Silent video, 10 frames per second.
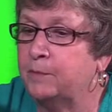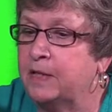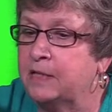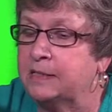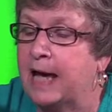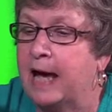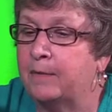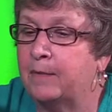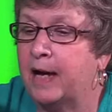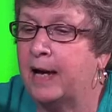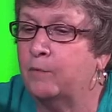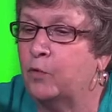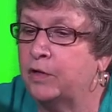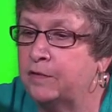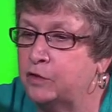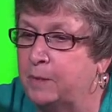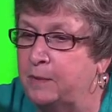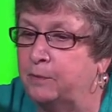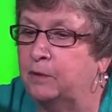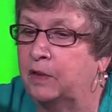because I'm one of those
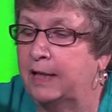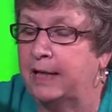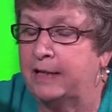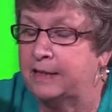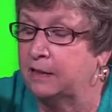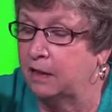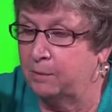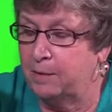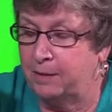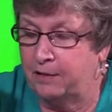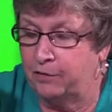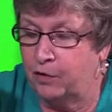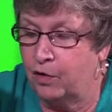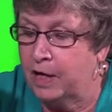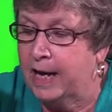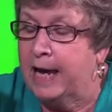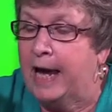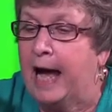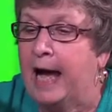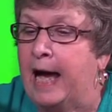people, and I think a lot of people out there
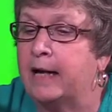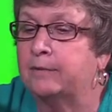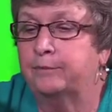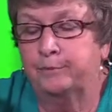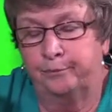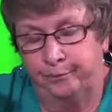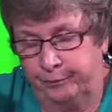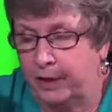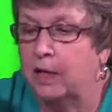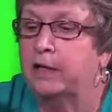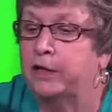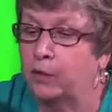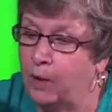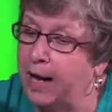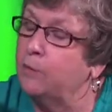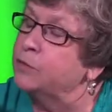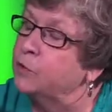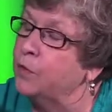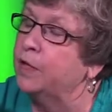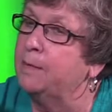are. When I was
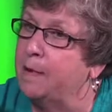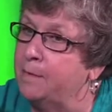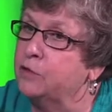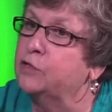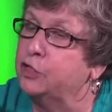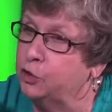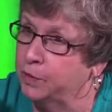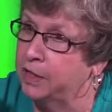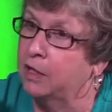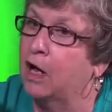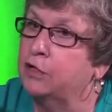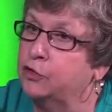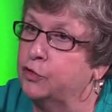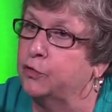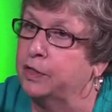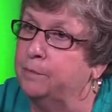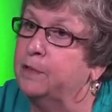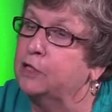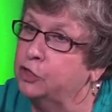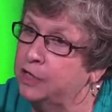growing up, my mother said you will get a college degree
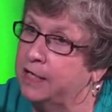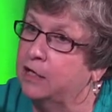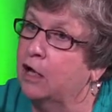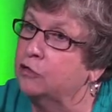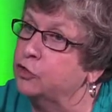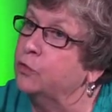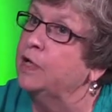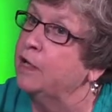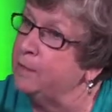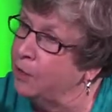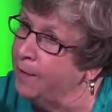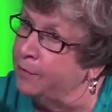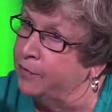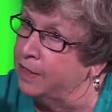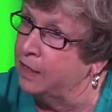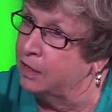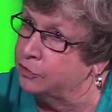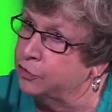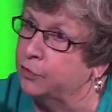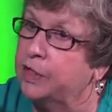because she had a college degree and my grandmother had a
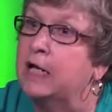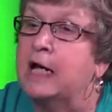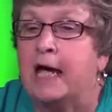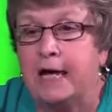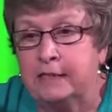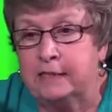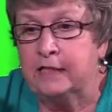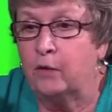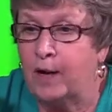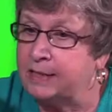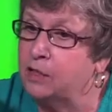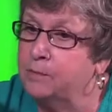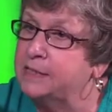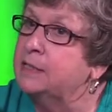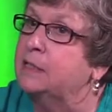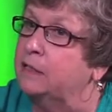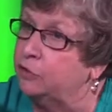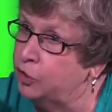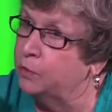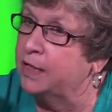college degree. And so I told my son,
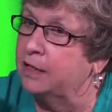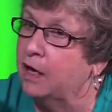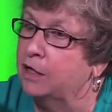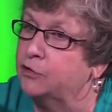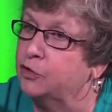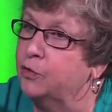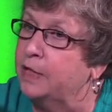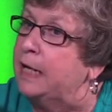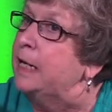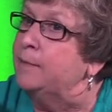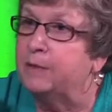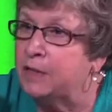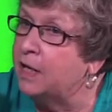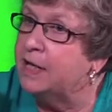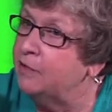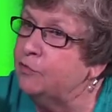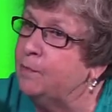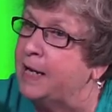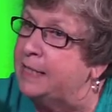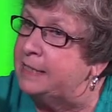you will get a college degree. But not
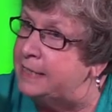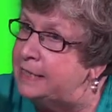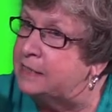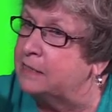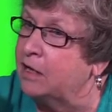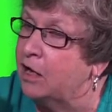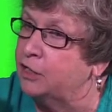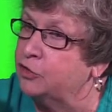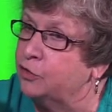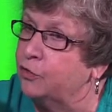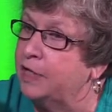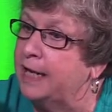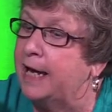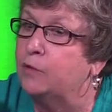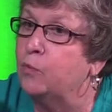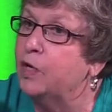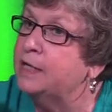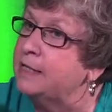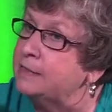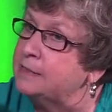everybody needs a college degree, and we're
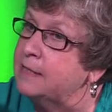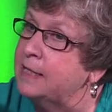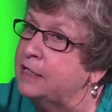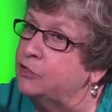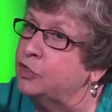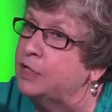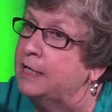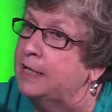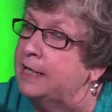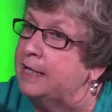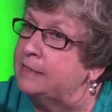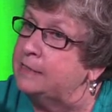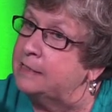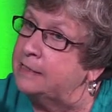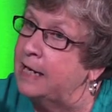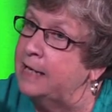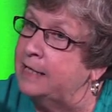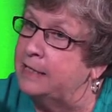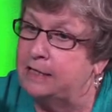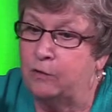at that stage in
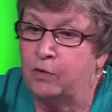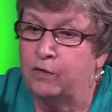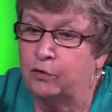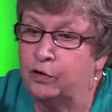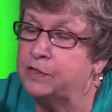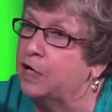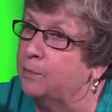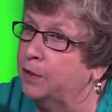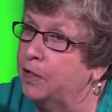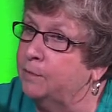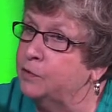society that we were losing our plumbers,